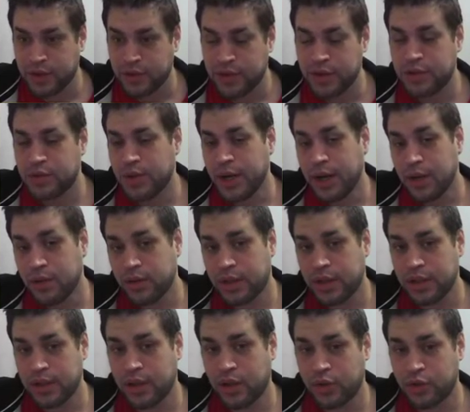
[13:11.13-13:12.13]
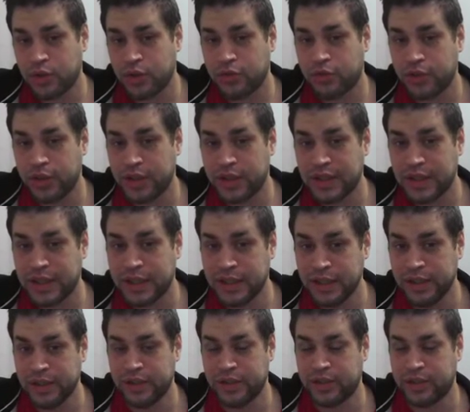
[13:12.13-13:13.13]
The dragon can also inflict
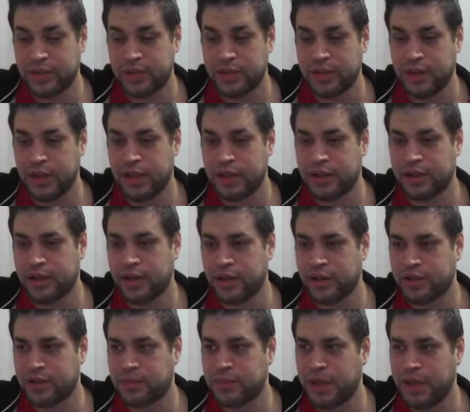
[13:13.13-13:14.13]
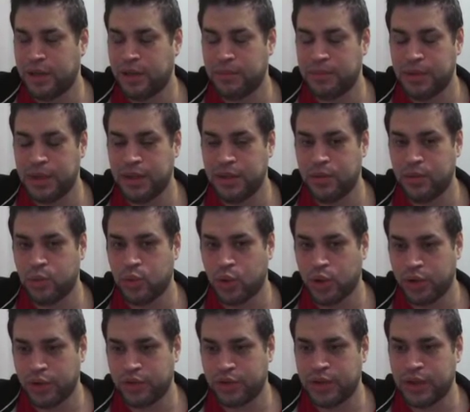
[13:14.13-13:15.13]
curse, and curse may be
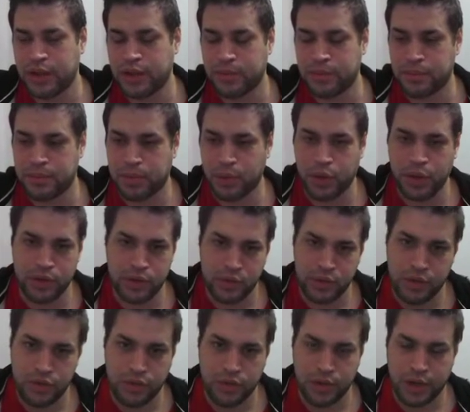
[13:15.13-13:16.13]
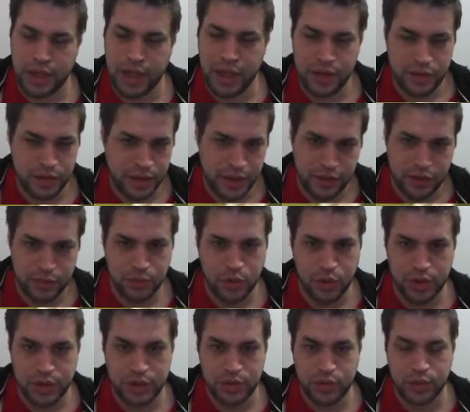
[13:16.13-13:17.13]
worse than poison if your character has
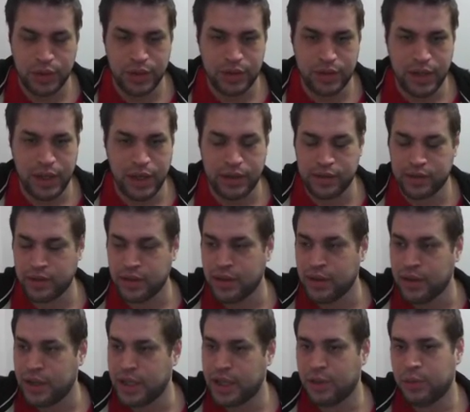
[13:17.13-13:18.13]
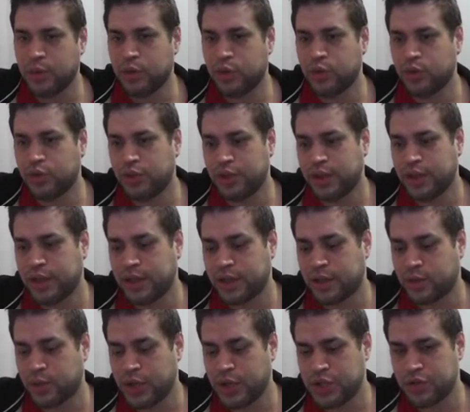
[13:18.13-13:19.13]
more than 3 attacks. And I was using a
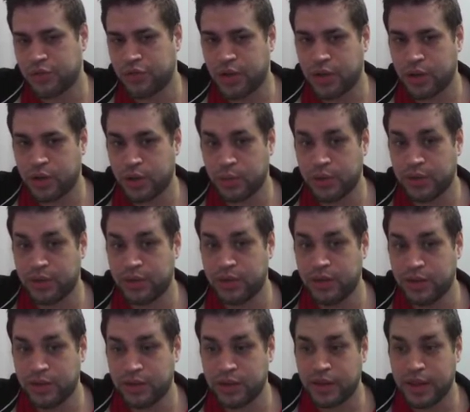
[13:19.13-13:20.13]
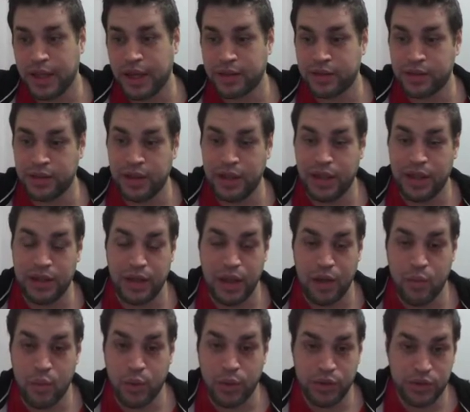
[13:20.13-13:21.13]
Creation Valkyrie with 6 attacks and
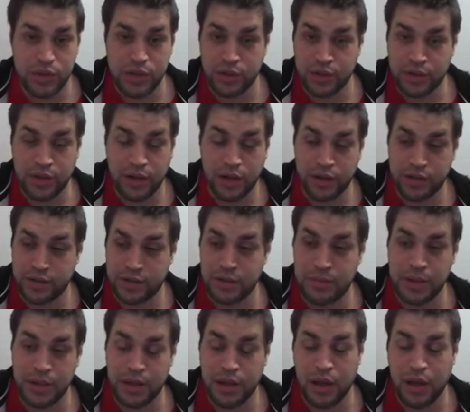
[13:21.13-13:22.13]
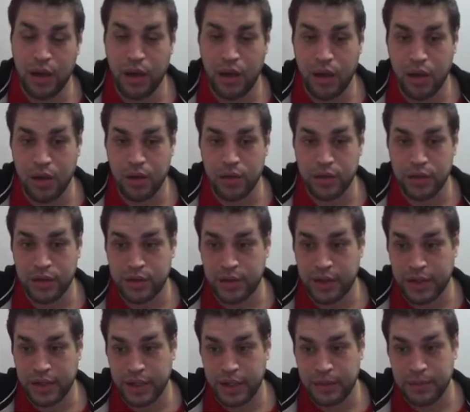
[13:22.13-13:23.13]
he was just cursing me all the
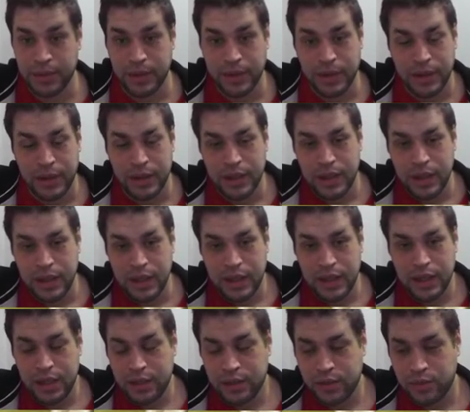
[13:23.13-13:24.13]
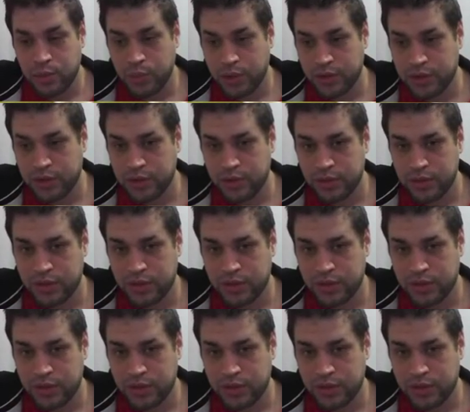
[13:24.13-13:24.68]
time and it was...